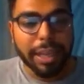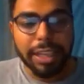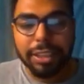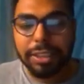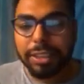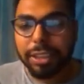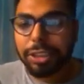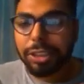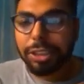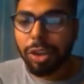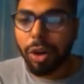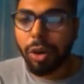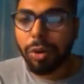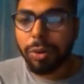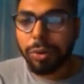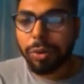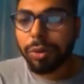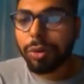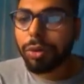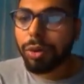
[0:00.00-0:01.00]
made this
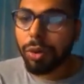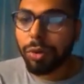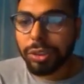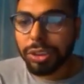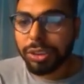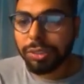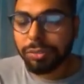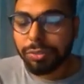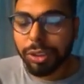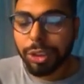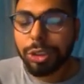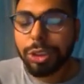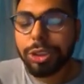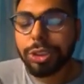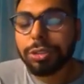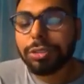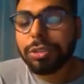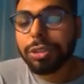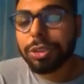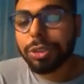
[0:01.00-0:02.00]
auto closing
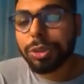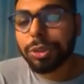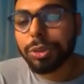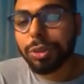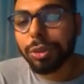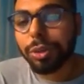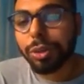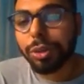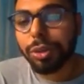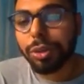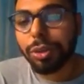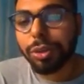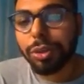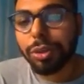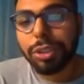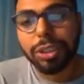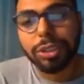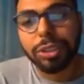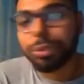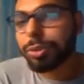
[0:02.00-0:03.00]
function,
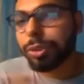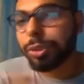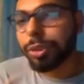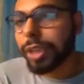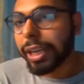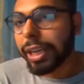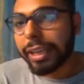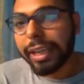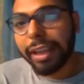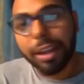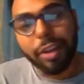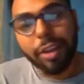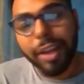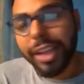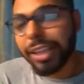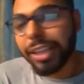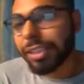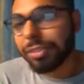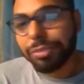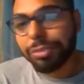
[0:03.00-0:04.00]
so you don't get
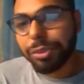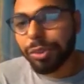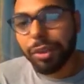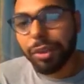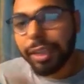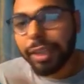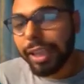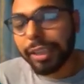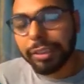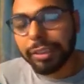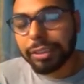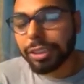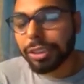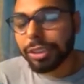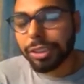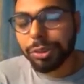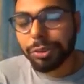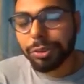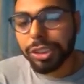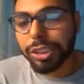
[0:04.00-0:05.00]
annoyed if you're like
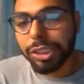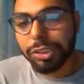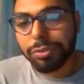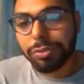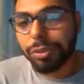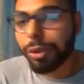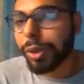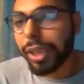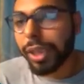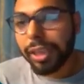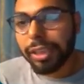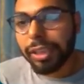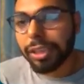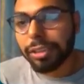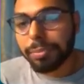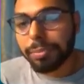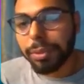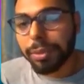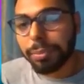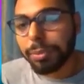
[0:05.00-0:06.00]
using it for
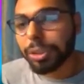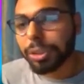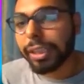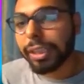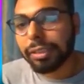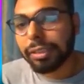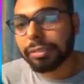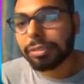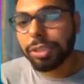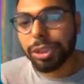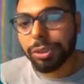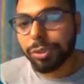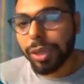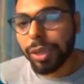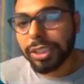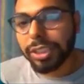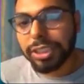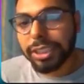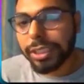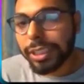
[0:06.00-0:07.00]
any other purpose, like
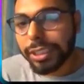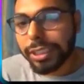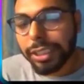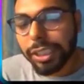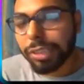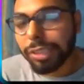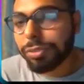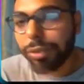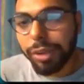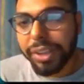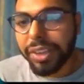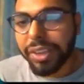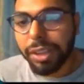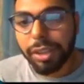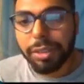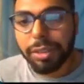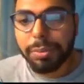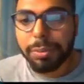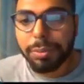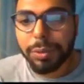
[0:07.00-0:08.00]
you are selecting it for
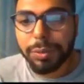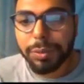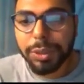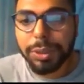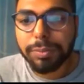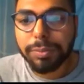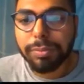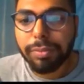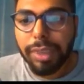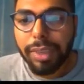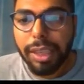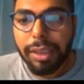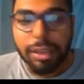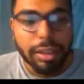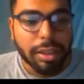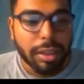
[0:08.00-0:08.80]
any other purpose.